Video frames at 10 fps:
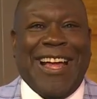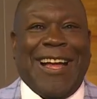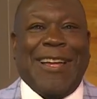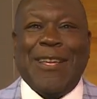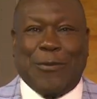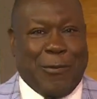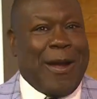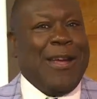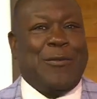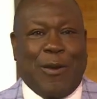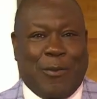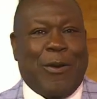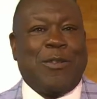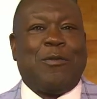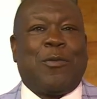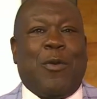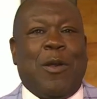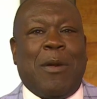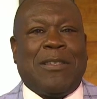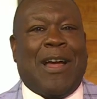Uh, his Franks, Fred's Franks, was
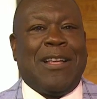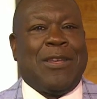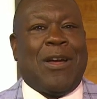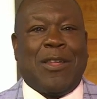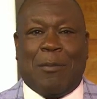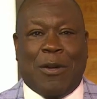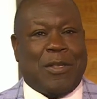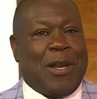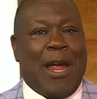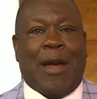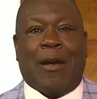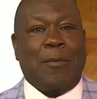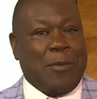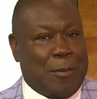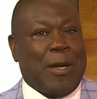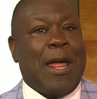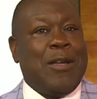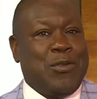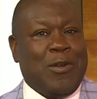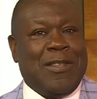awarded Best Hot Dog in the Boston area. So
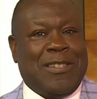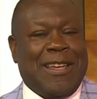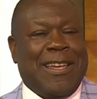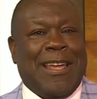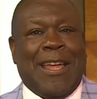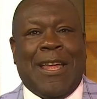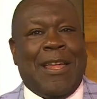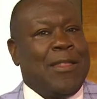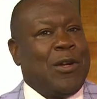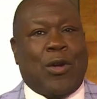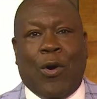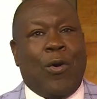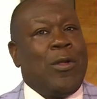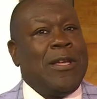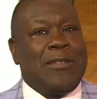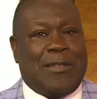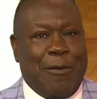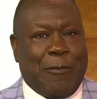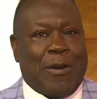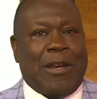as you can see, the goal is
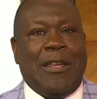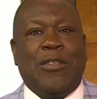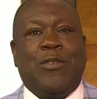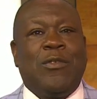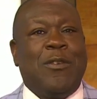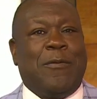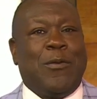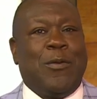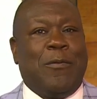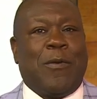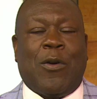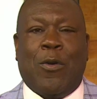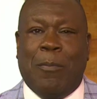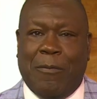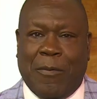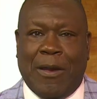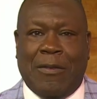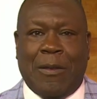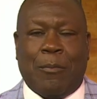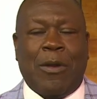different. He's using food for hope and
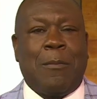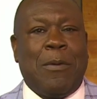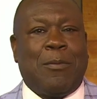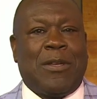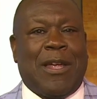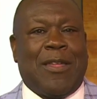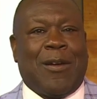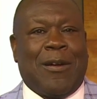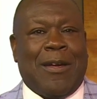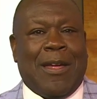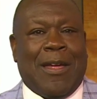faith and bringing people together.